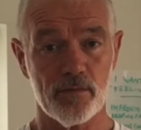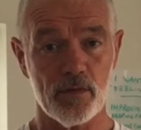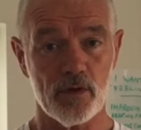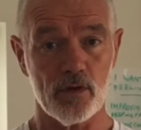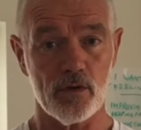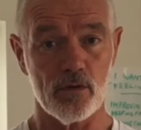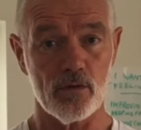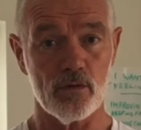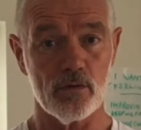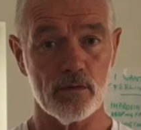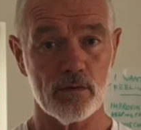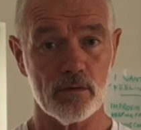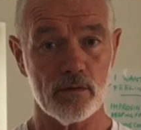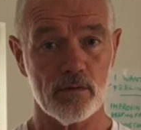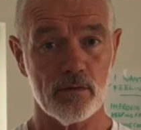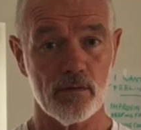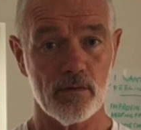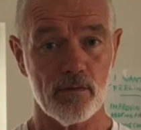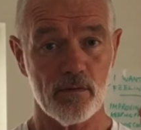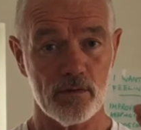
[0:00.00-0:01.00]
you
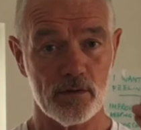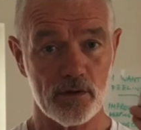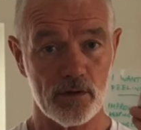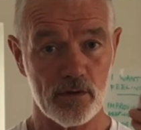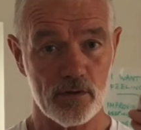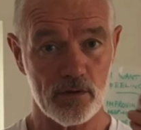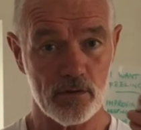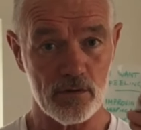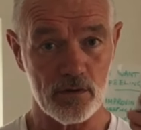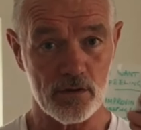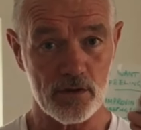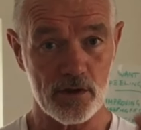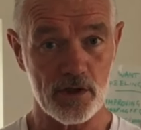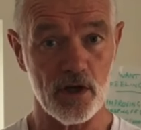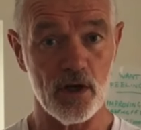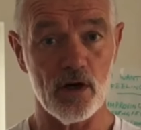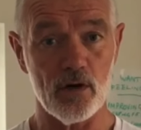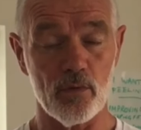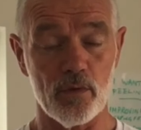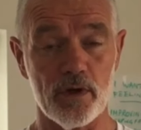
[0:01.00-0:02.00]

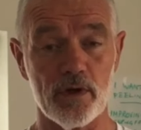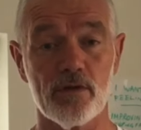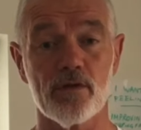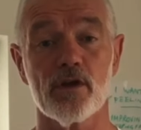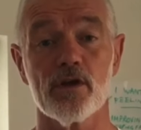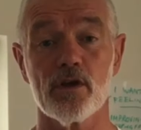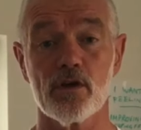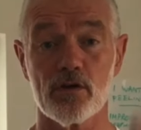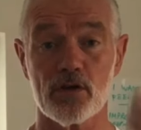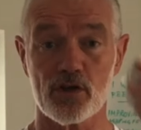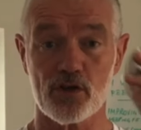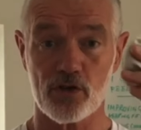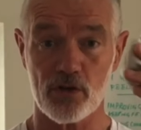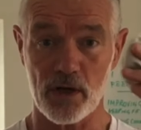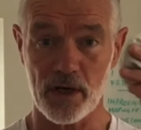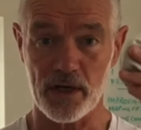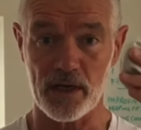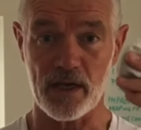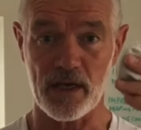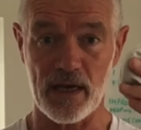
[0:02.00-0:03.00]
start with, you're going to
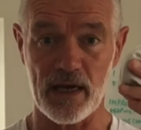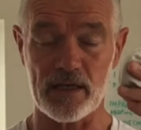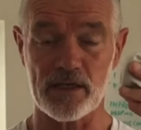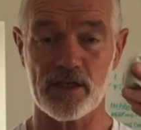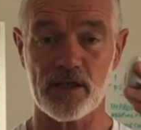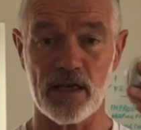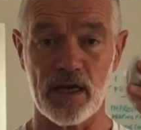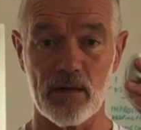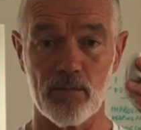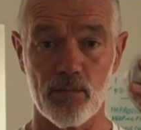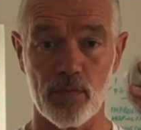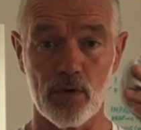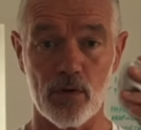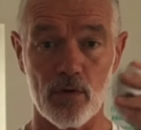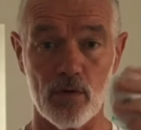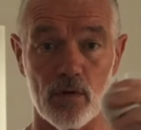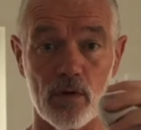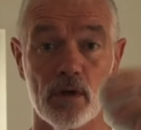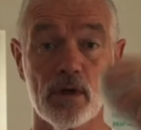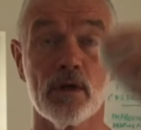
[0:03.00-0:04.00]
try and catch that
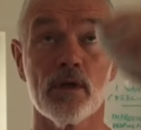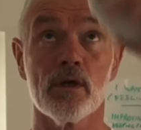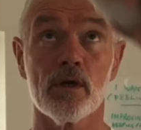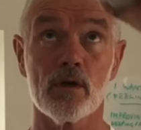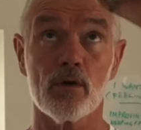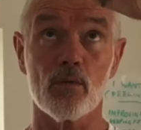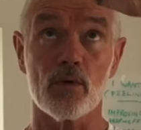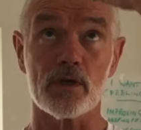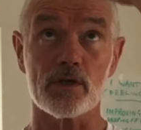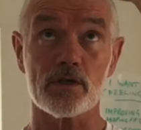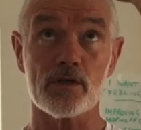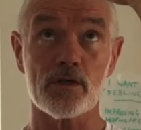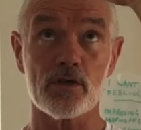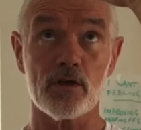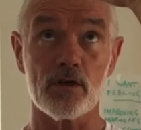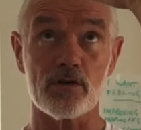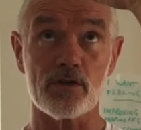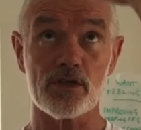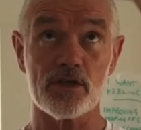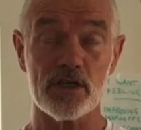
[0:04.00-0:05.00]
ball whilst
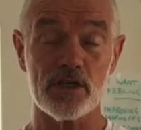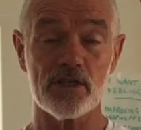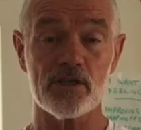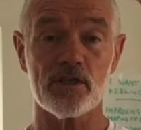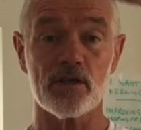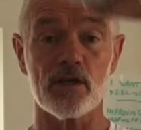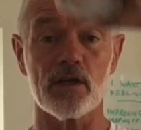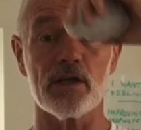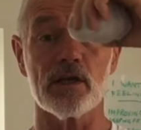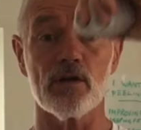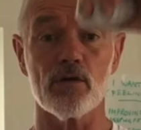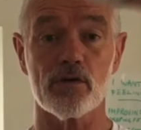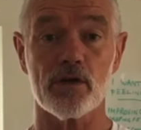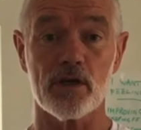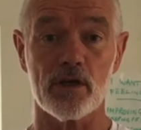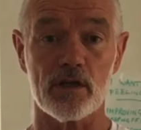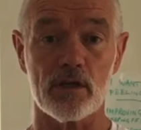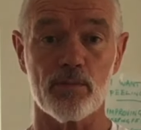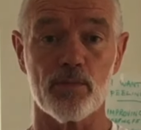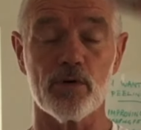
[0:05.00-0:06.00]
consistently looking
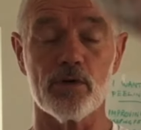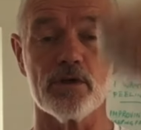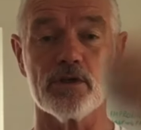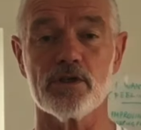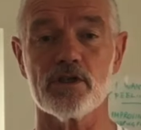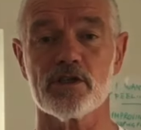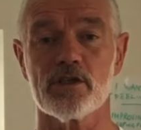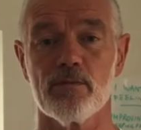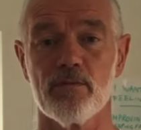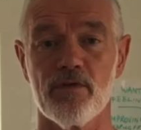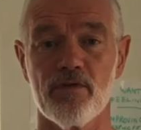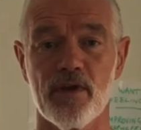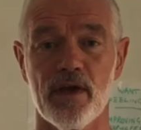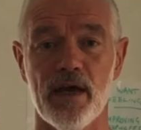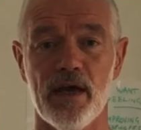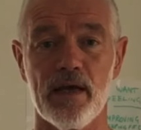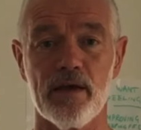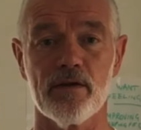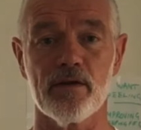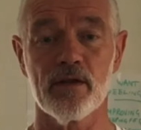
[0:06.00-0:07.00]
at the point just above your
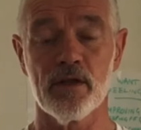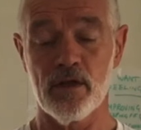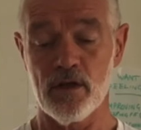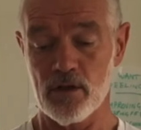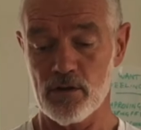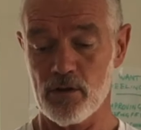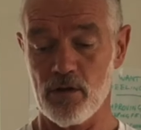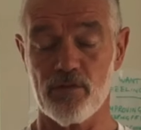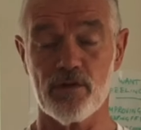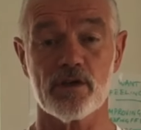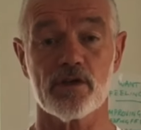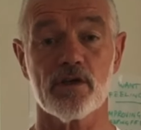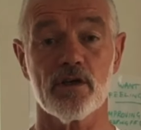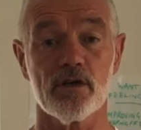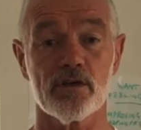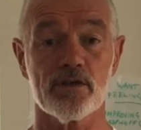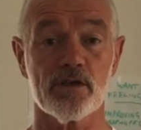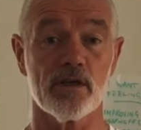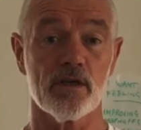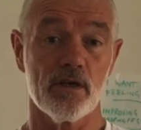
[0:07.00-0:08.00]
head. So if you're
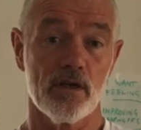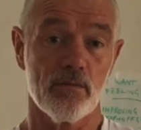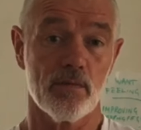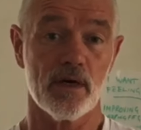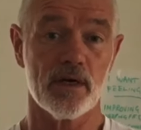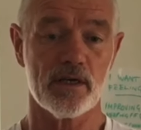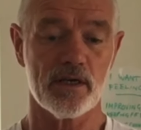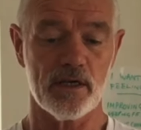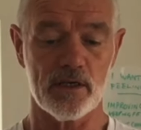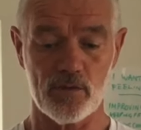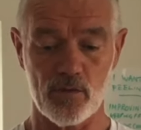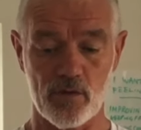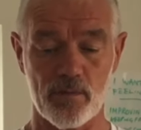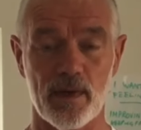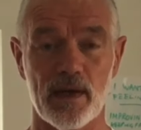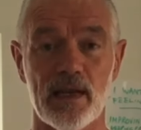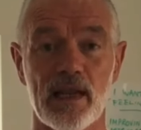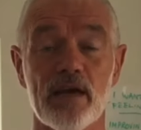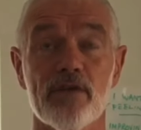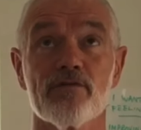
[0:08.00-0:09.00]
starting, in my case, with
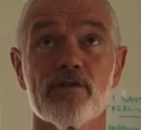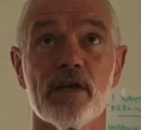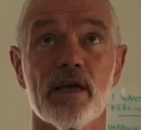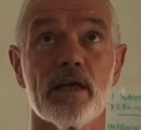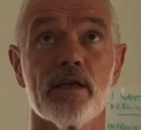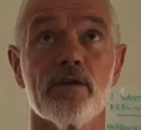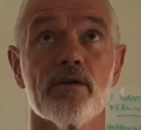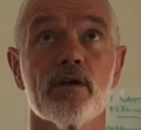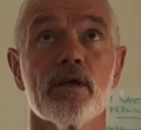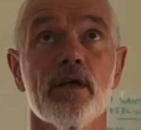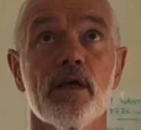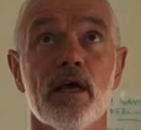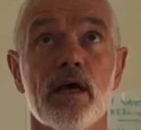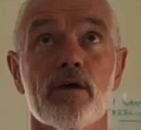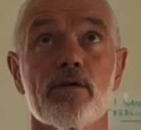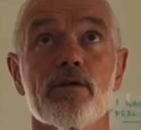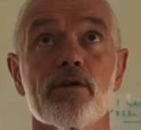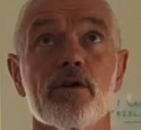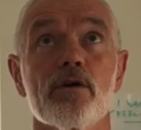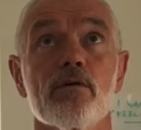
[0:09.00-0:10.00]
my left hand, I'm
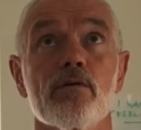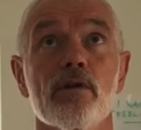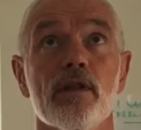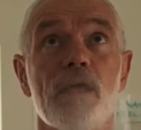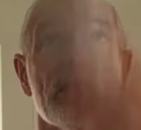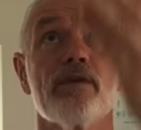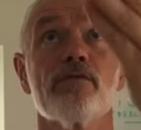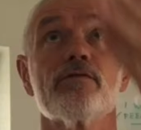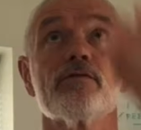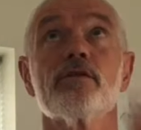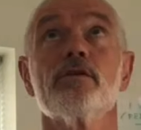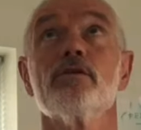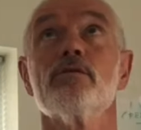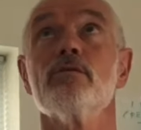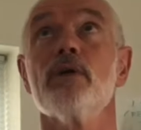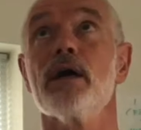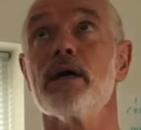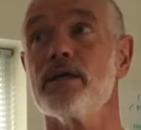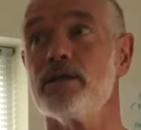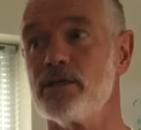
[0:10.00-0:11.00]
going to go left,
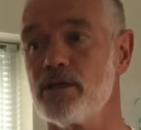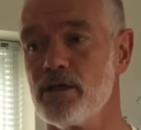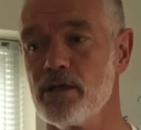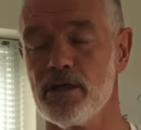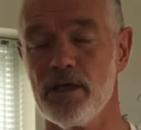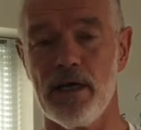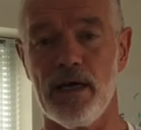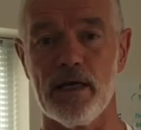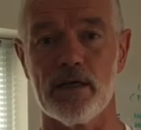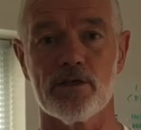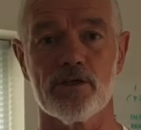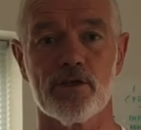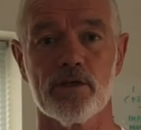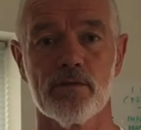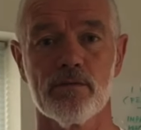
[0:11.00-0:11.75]
right, catch.